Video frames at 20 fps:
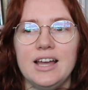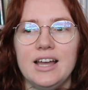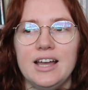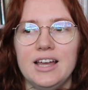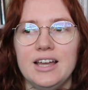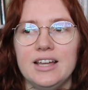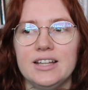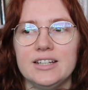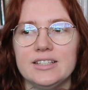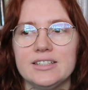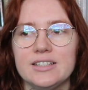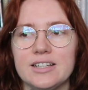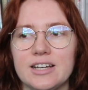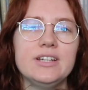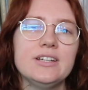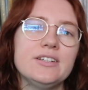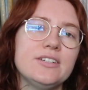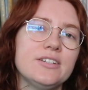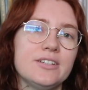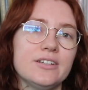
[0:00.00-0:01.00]
and
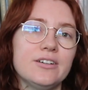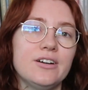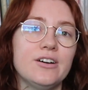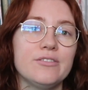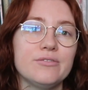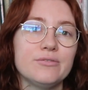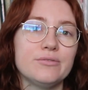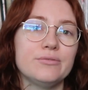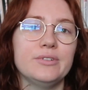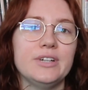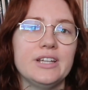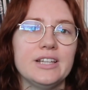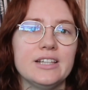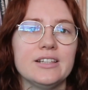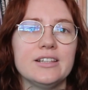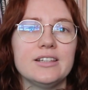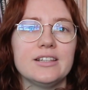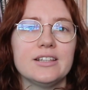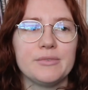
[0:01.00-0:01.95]
finished off with